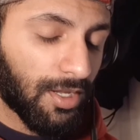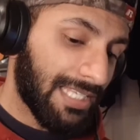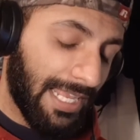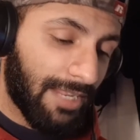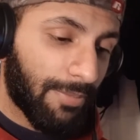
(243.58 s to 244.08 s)

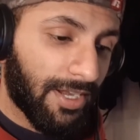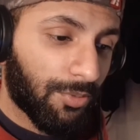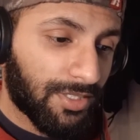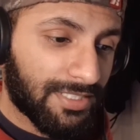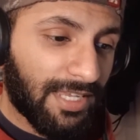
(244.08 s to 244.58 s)
Getting better
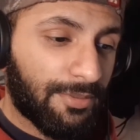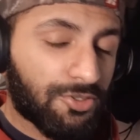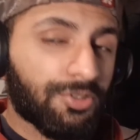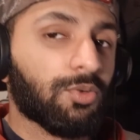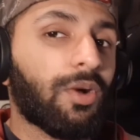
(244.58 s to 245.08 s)
with his
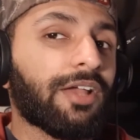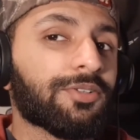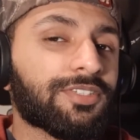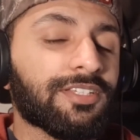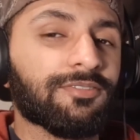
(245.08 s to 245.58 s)
chemistry with the wide
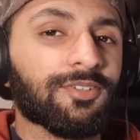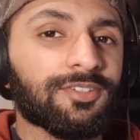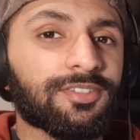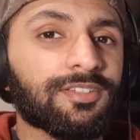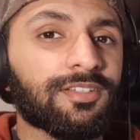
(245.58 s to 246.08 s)

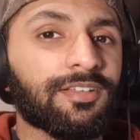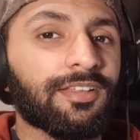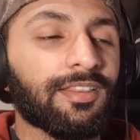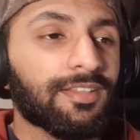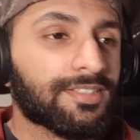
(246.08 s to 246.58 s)
receivers,
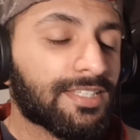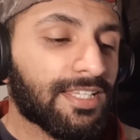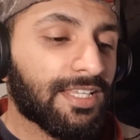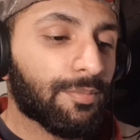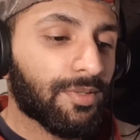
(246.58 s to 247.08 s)
this
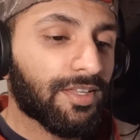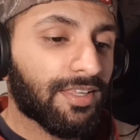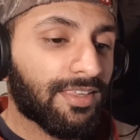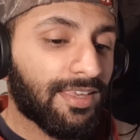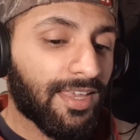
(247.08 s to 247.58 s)
team
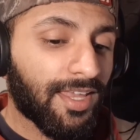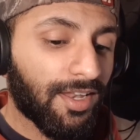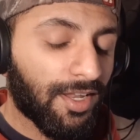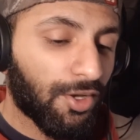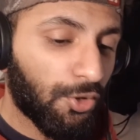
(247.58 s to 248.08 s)

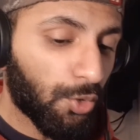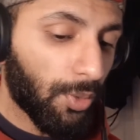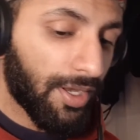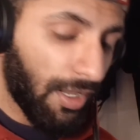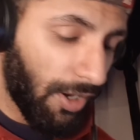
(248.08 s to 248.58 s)
can do
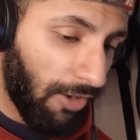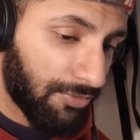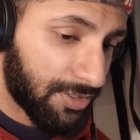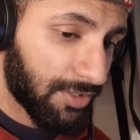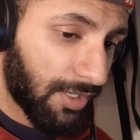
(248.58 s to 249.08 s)
it.
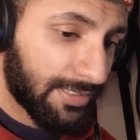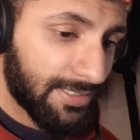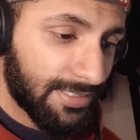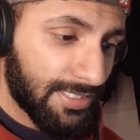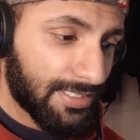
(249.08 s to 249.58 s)
Obviously not
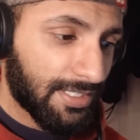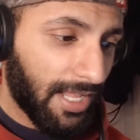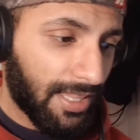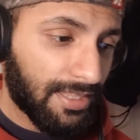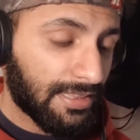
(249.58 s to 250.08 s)
this season.
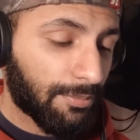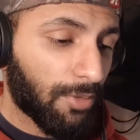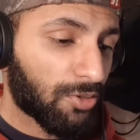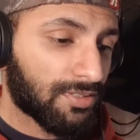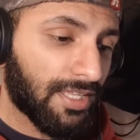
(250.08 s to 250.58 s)
I think the
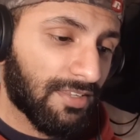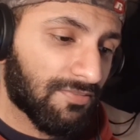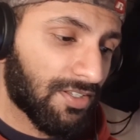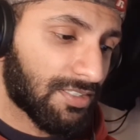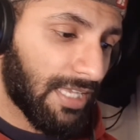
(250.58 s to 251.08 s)
most they can
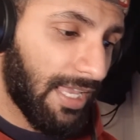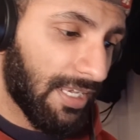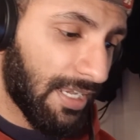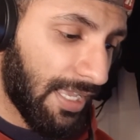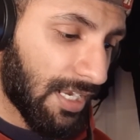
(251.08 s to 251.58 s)
finish
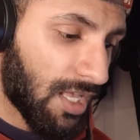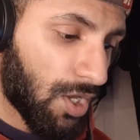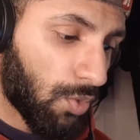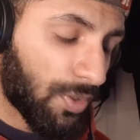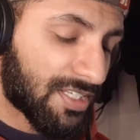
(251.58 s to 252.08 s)
8-8,
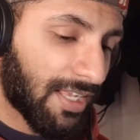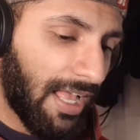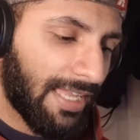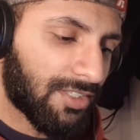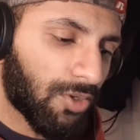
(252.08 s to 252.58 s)
which
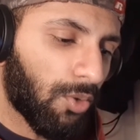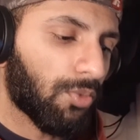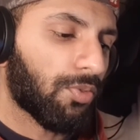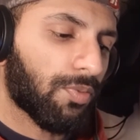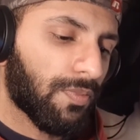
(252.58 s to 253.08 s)
I
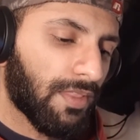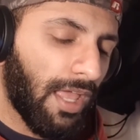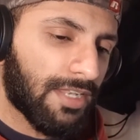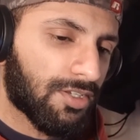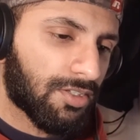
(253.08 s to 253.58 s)

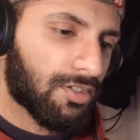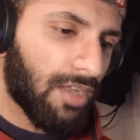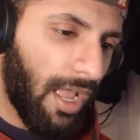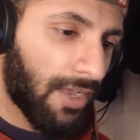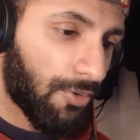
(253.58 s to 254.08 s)

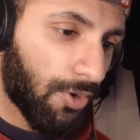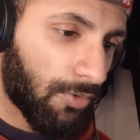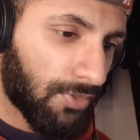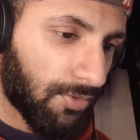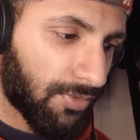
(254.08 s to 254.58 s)
don't know
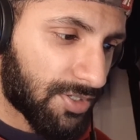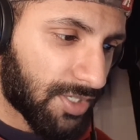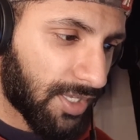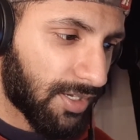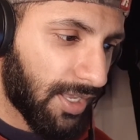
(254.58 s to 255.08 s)
if they'll finish
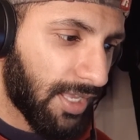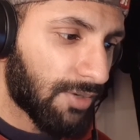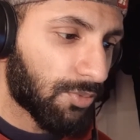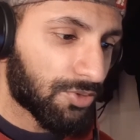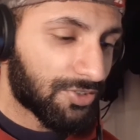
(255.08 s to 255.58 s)

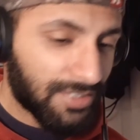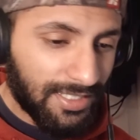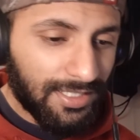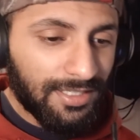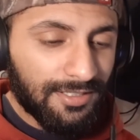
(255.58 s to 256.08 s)
8-8. We'll see.